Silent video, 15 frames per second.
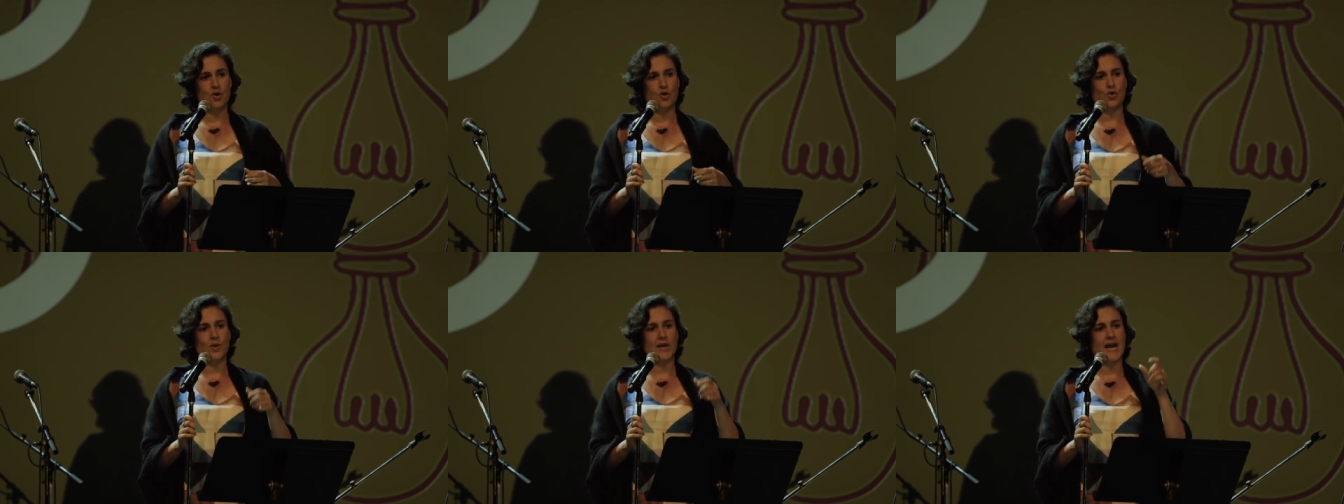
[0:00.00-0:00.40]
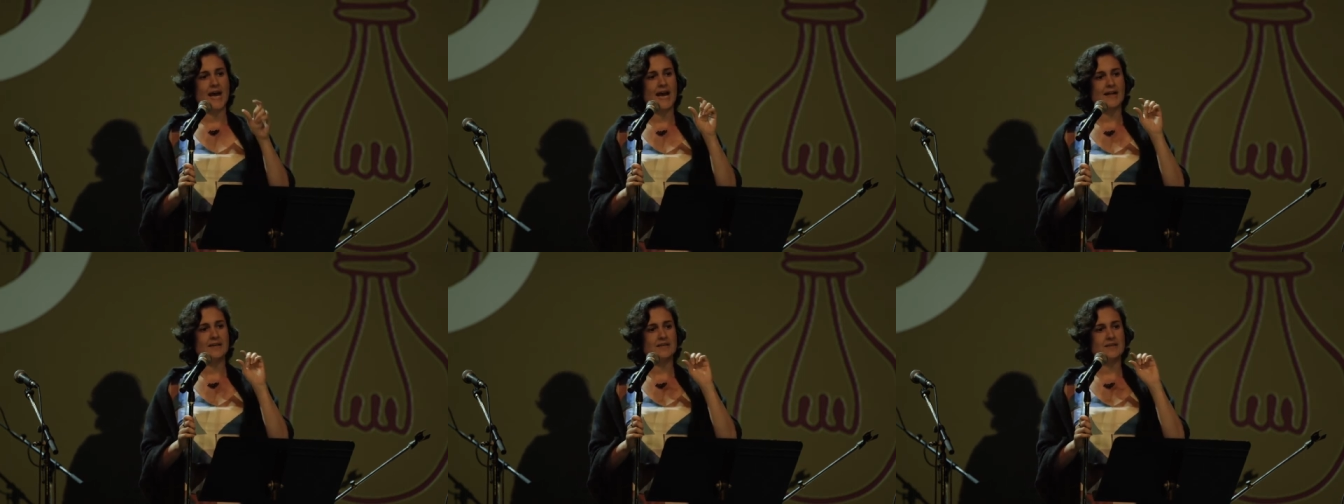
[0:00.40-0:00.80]
who will
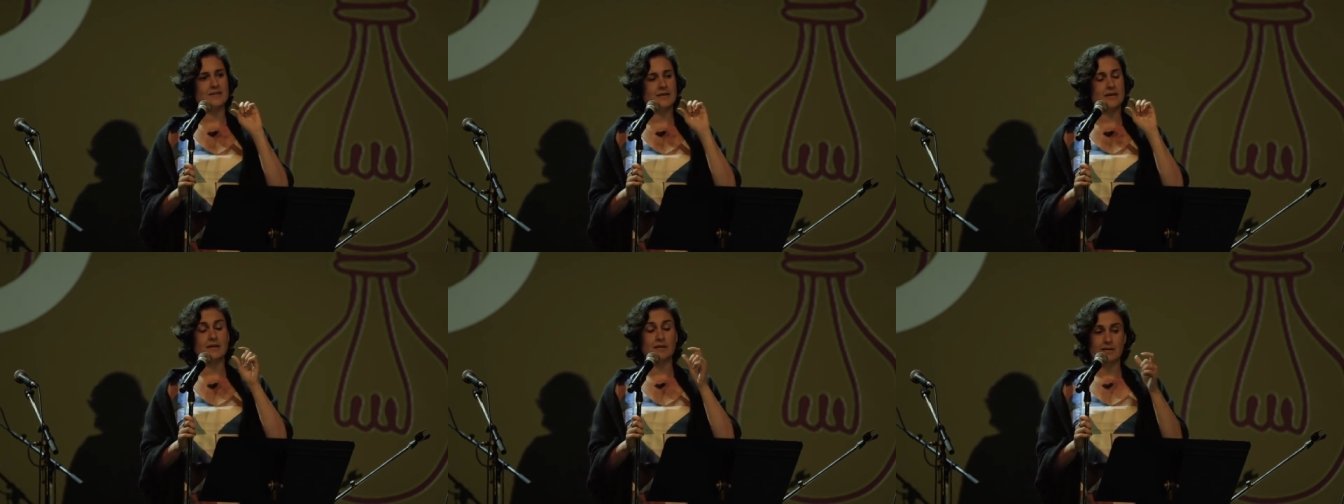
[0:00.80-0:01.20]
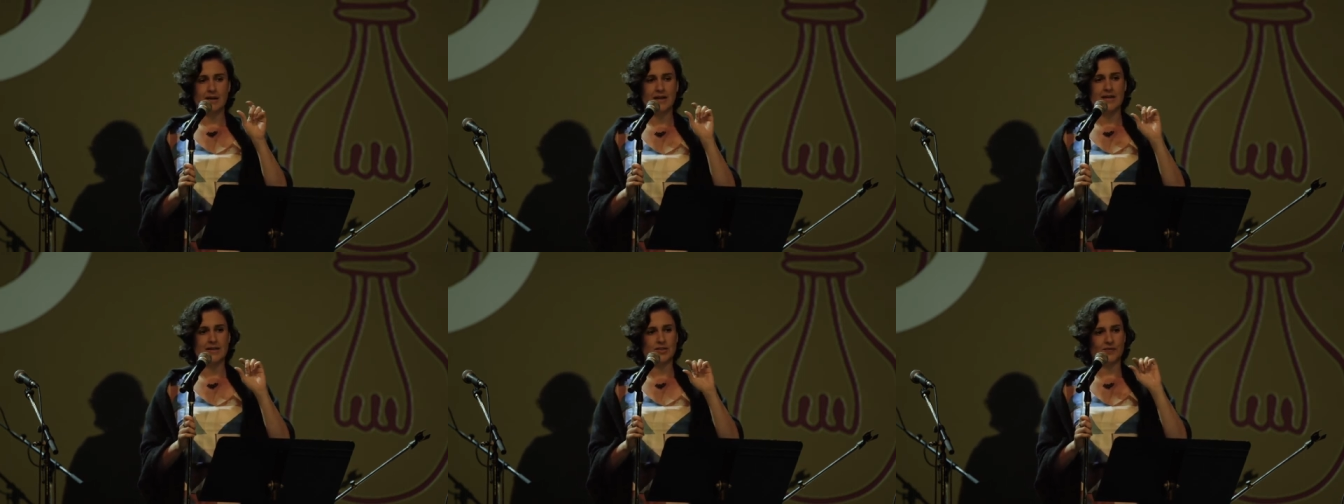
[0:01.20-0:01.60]
act as a
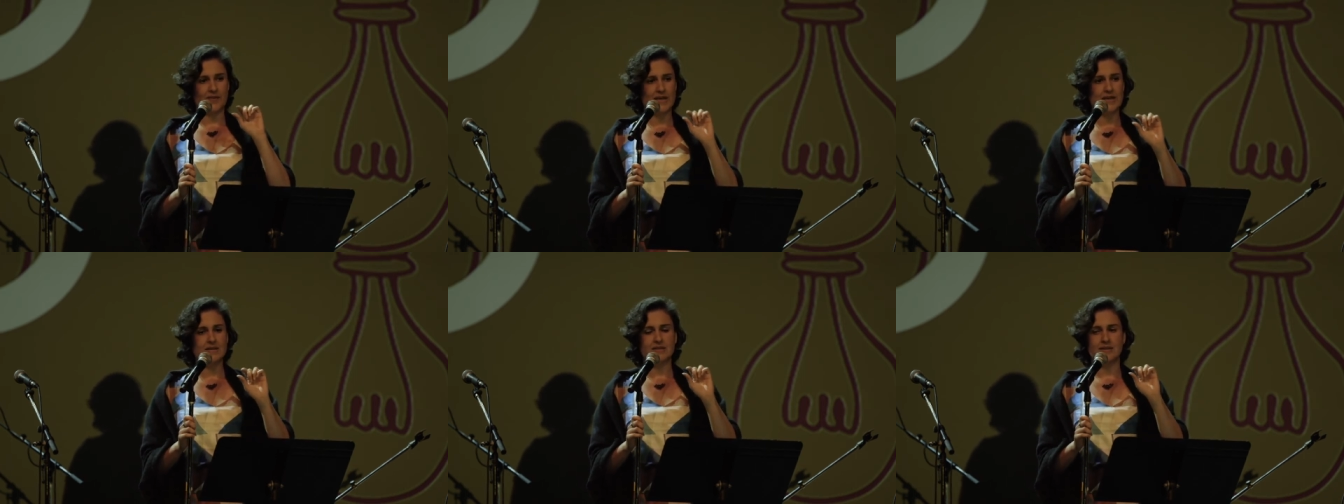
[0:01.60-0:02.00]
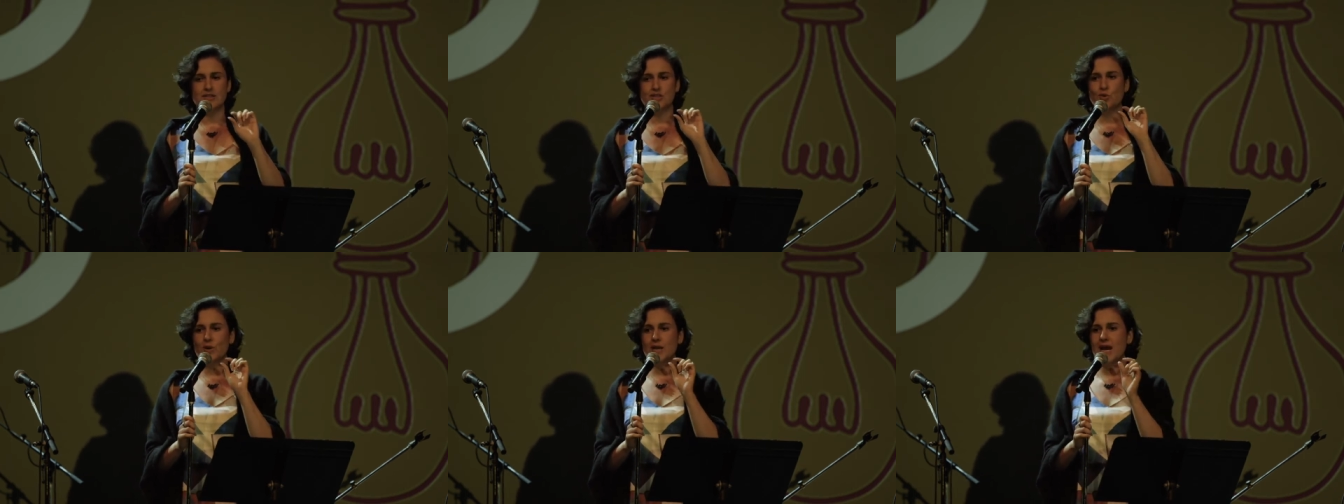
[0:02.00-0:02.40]
class of
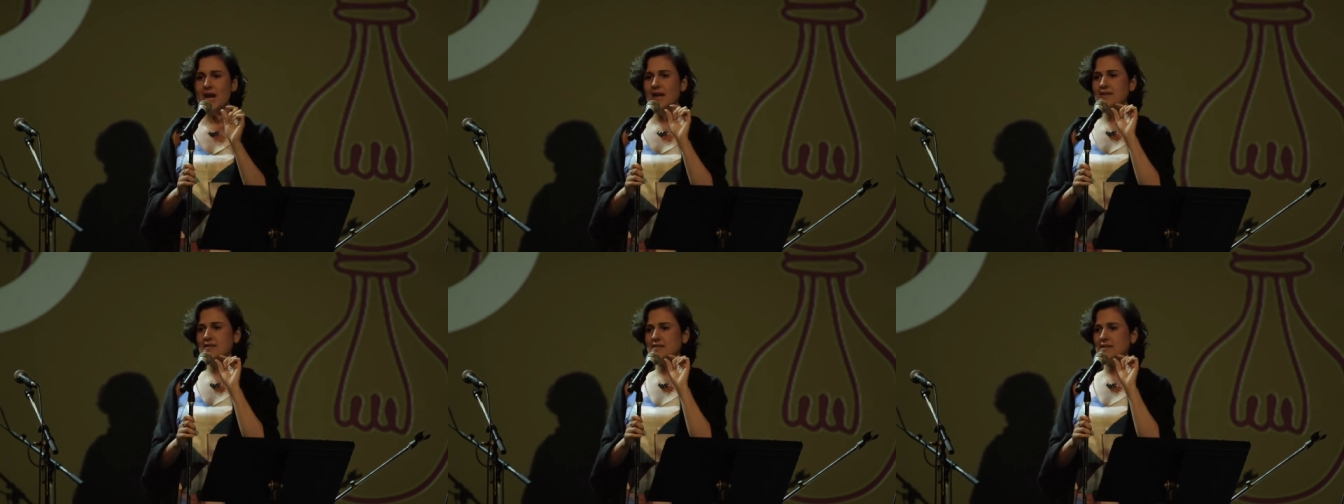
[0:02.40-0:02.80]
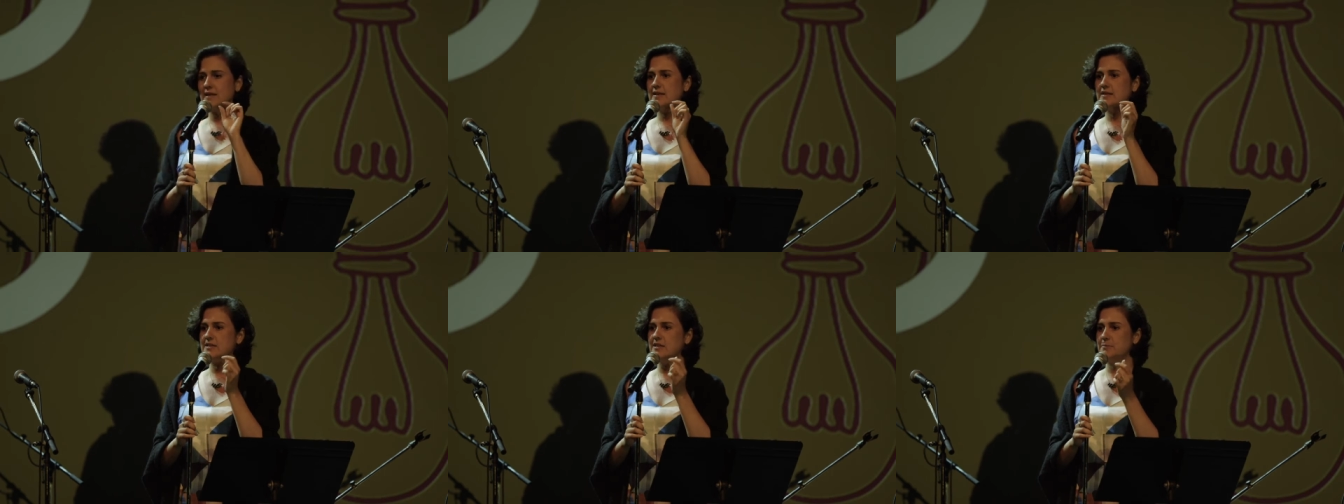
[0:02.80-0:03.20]
Indians who will act as
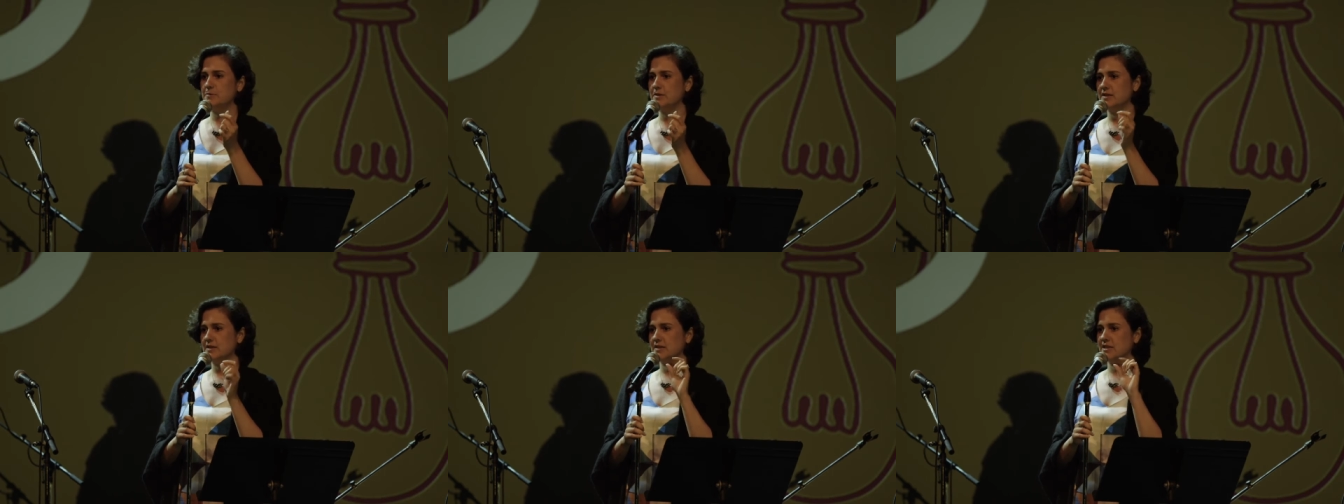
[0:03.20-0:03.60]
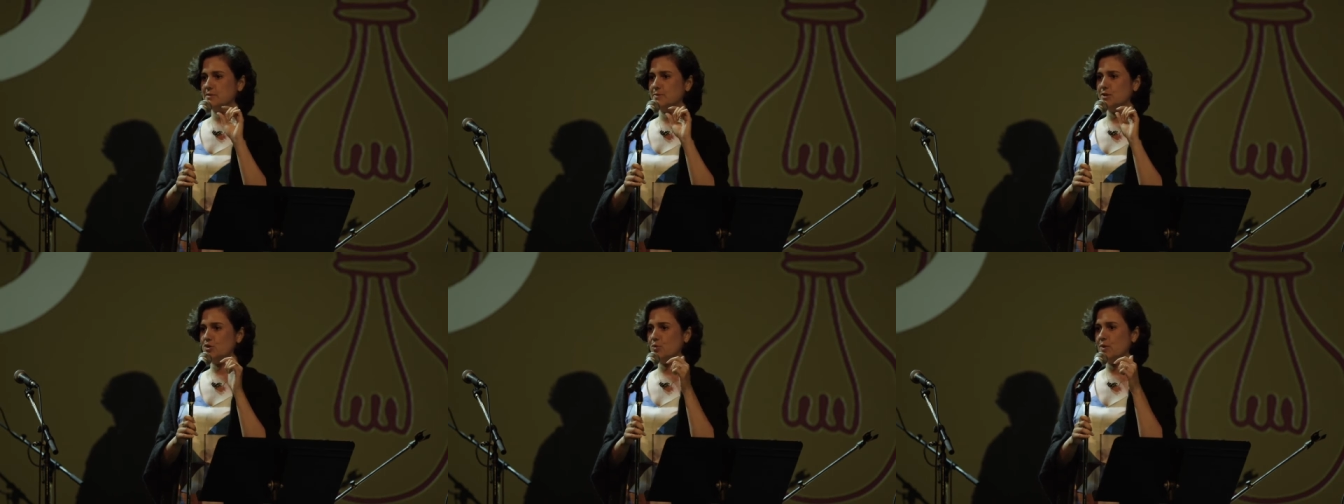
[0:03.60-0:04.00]
interpreters
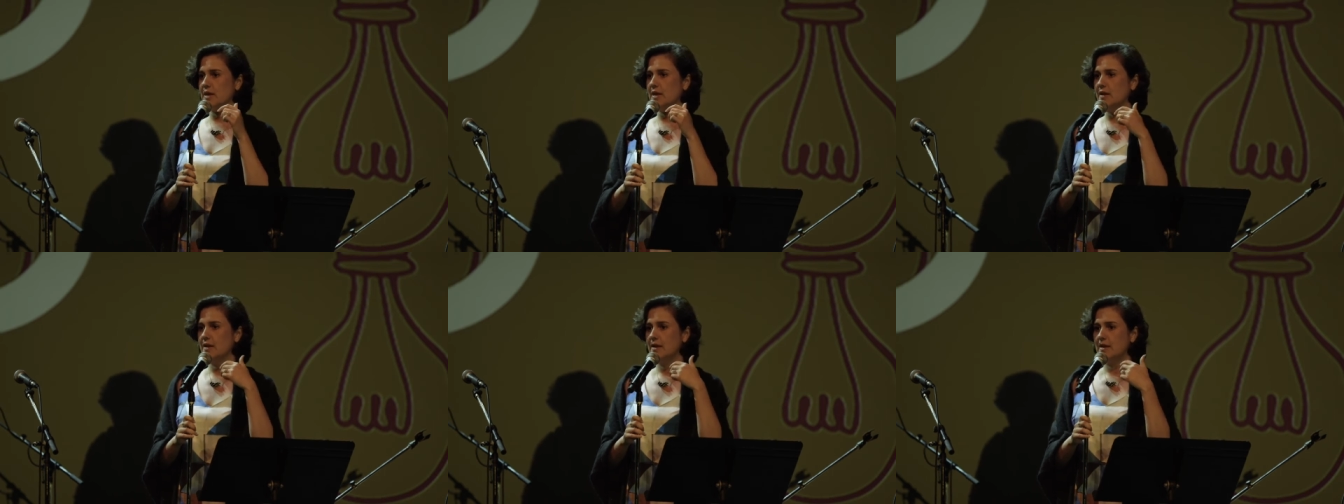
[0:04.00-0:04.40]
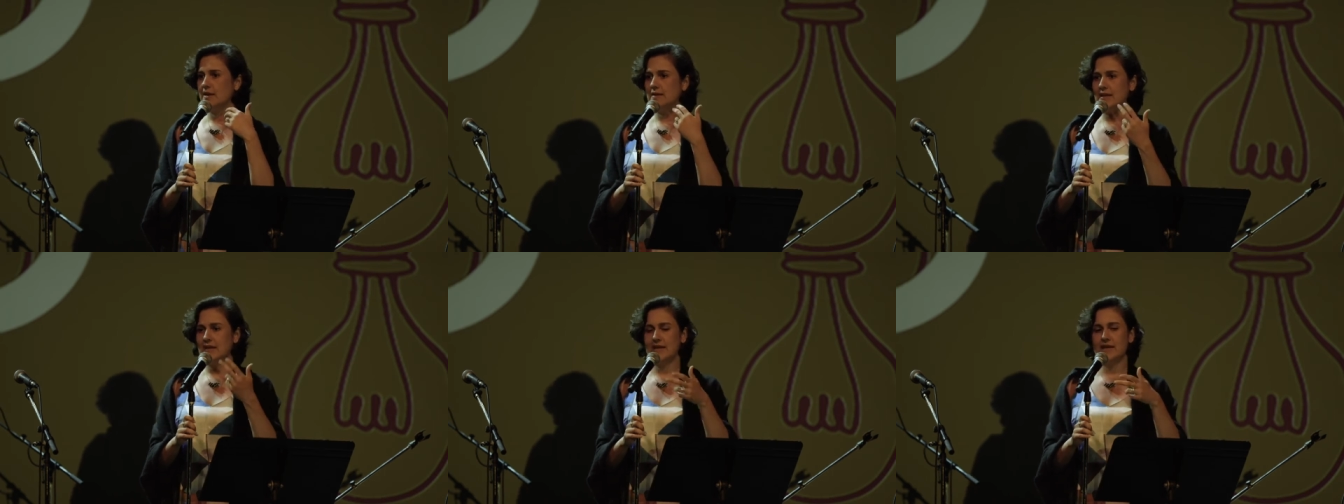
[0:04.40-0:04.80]
between
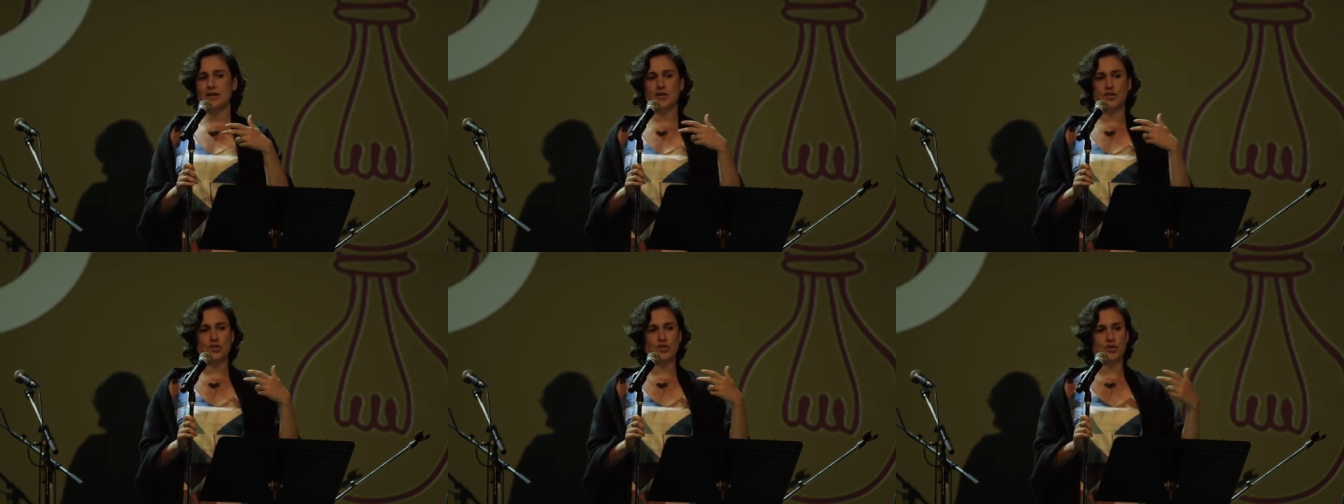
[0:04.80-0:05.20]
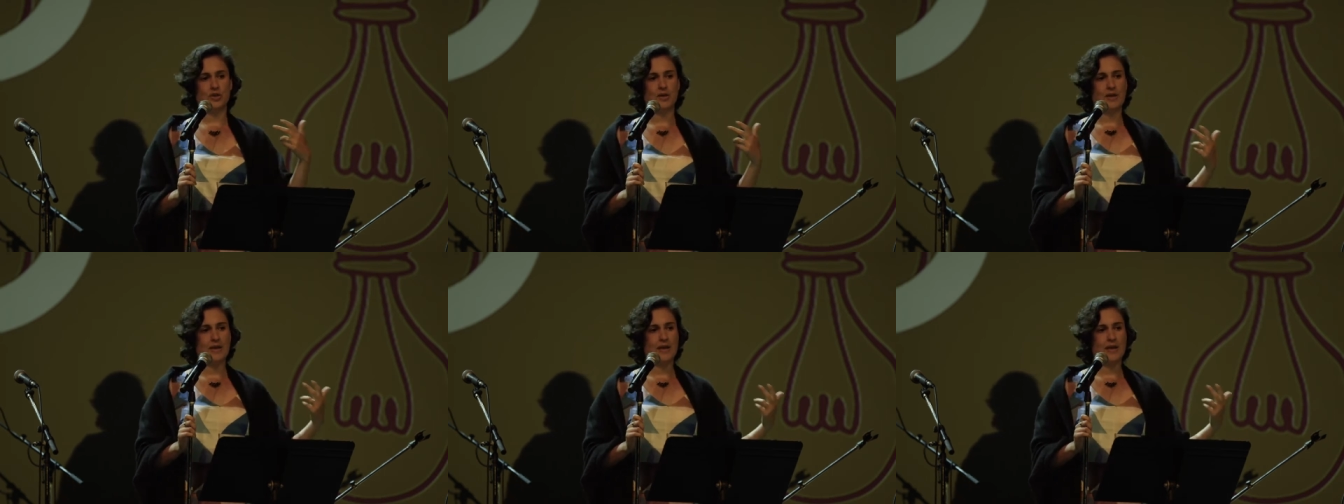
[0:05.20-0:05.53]
the English